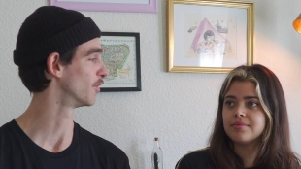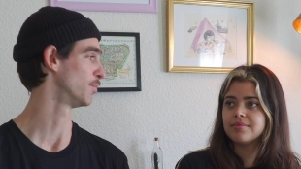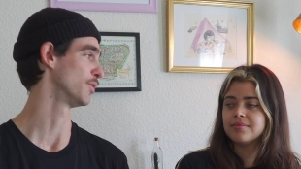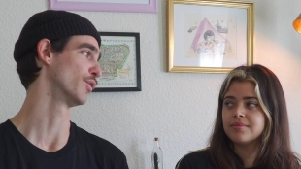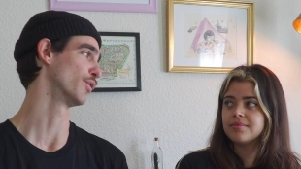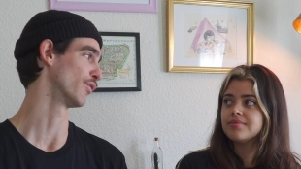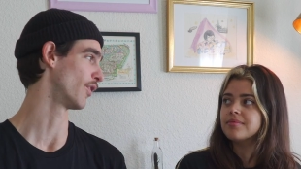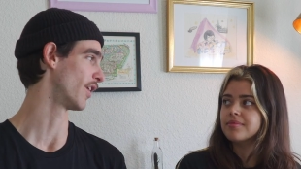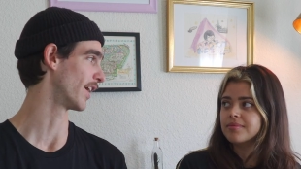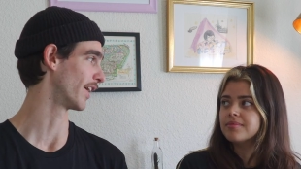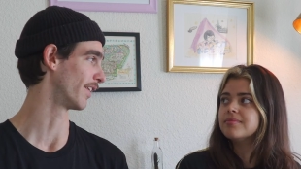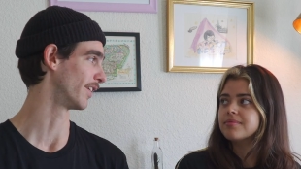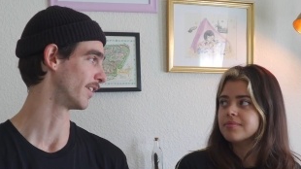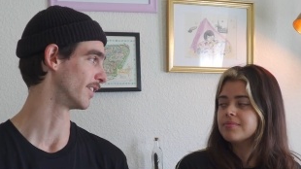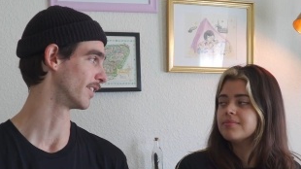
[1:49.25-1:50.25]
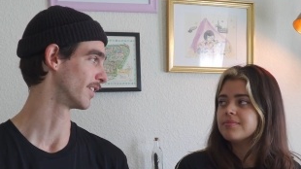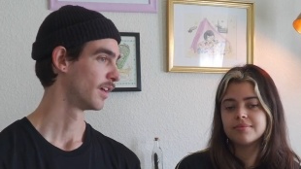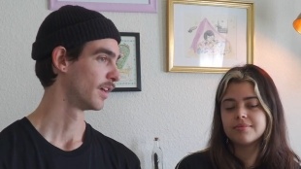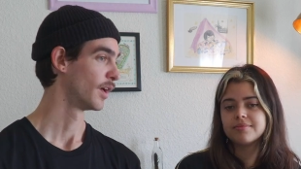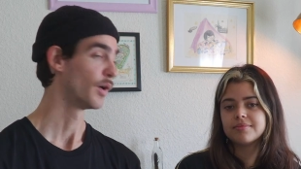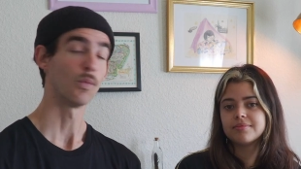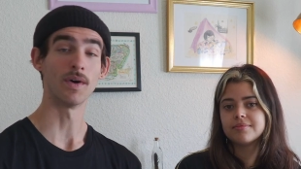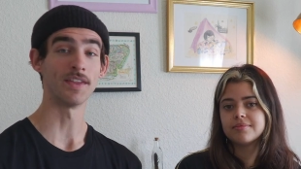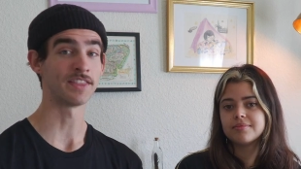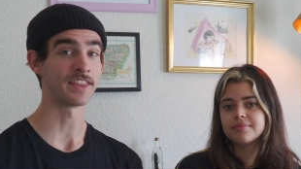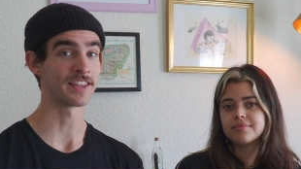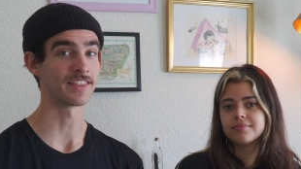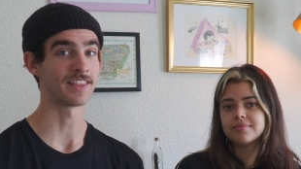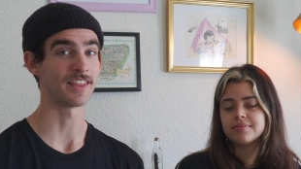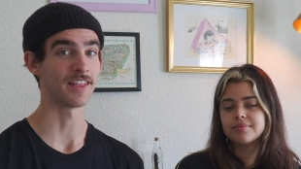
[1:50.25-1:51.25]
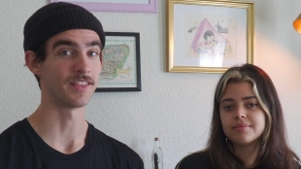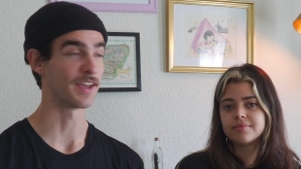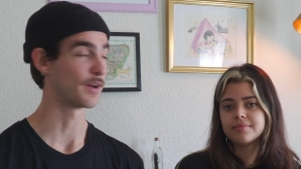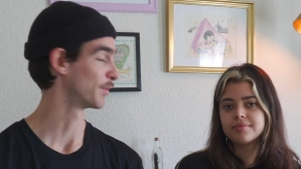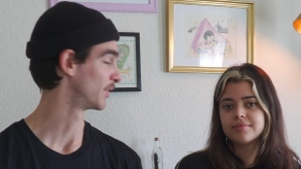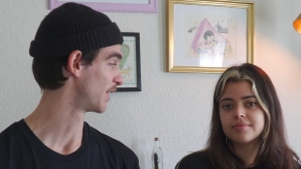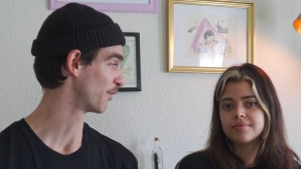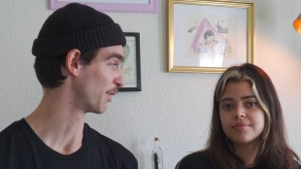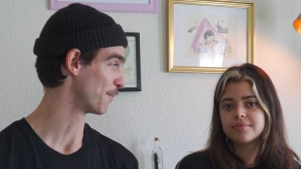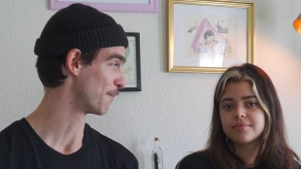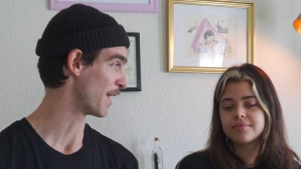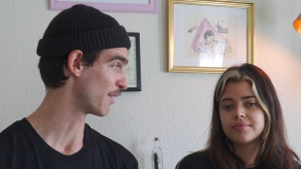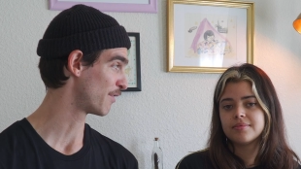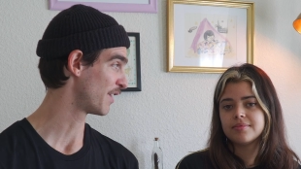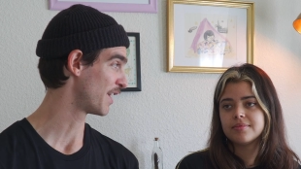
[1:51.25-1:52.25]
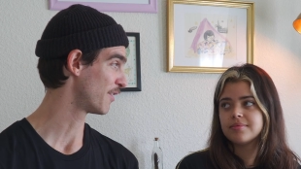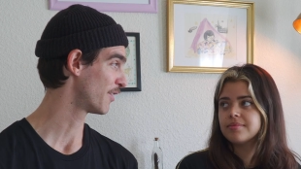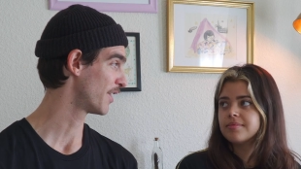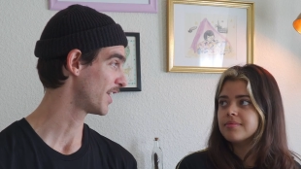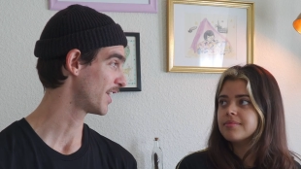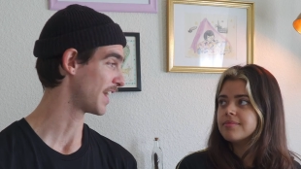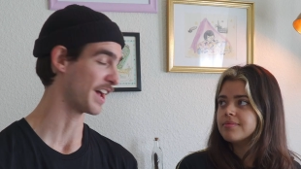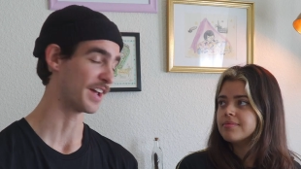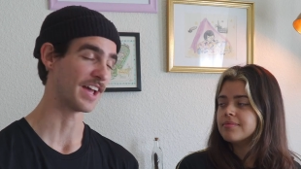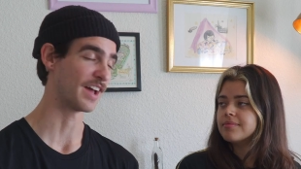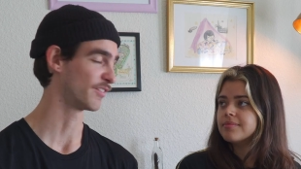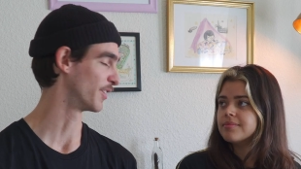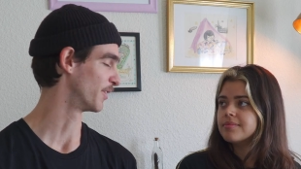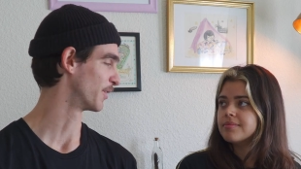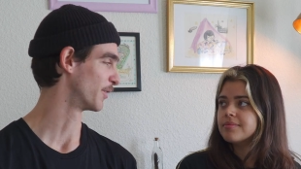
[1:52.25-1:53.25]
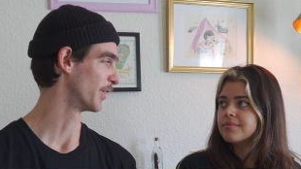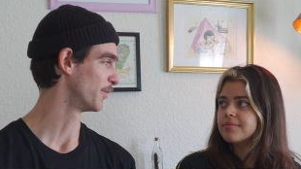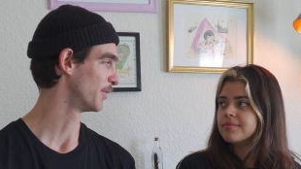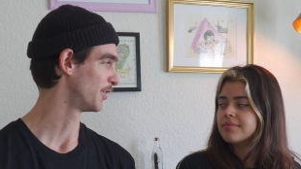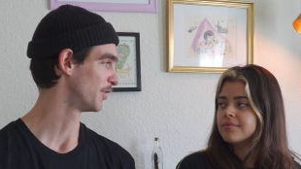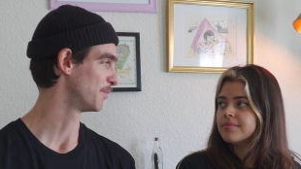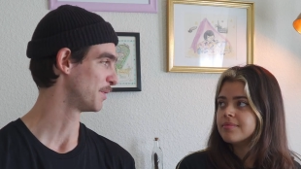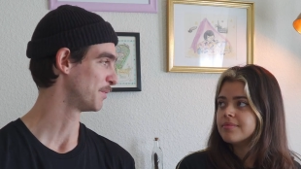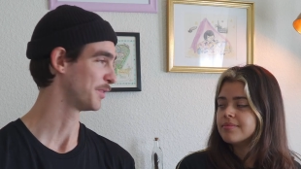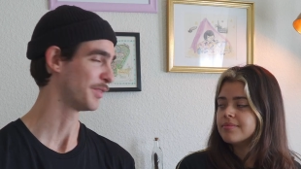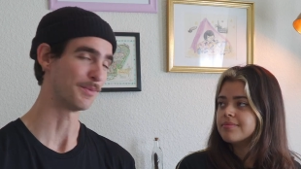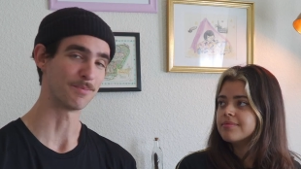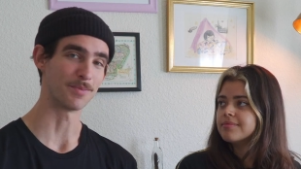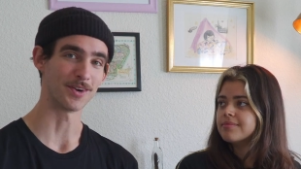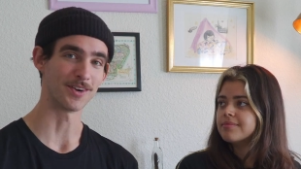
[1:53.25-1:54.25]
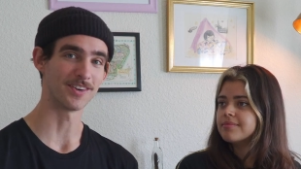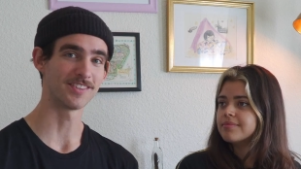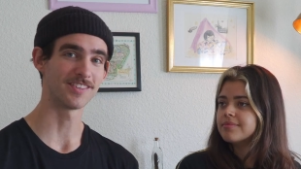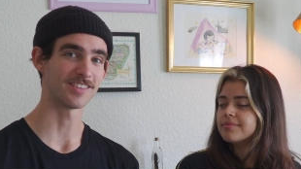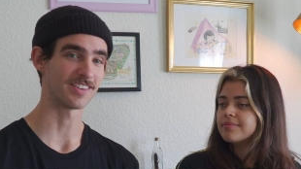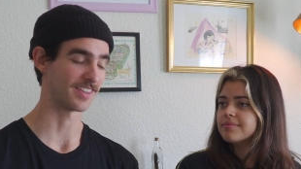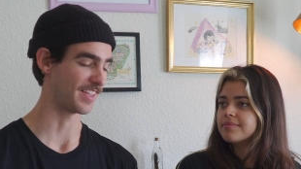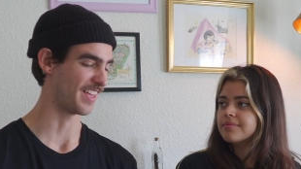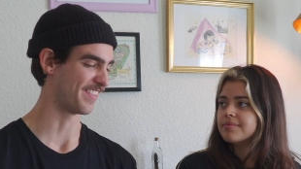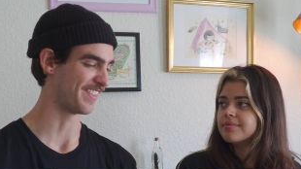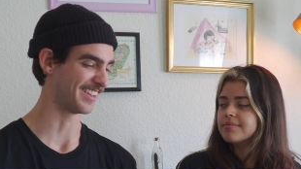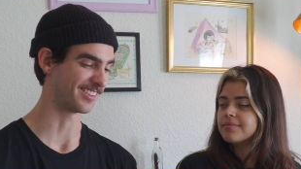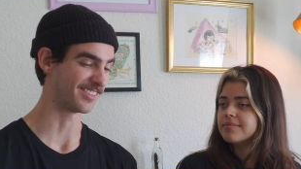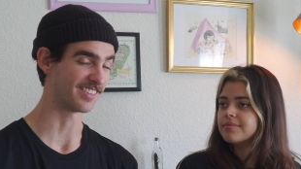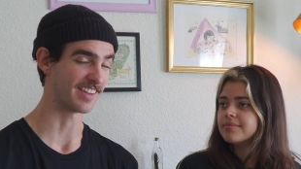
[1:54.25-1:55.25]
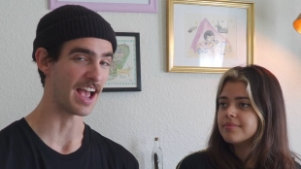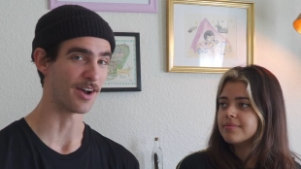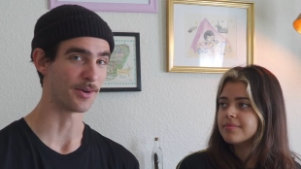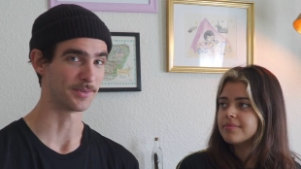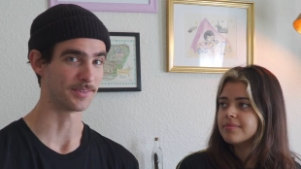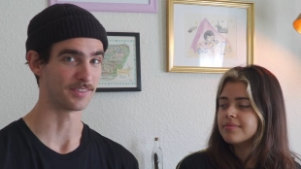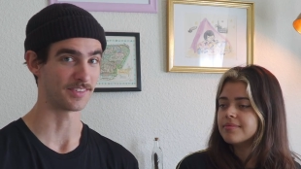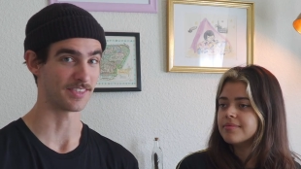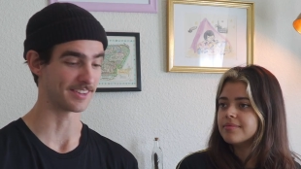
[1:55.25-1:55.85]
Speaker 1: a beautiful island. One thing that was definitely my favorite, I have to agree with you, Mimi, the birds and the sounds.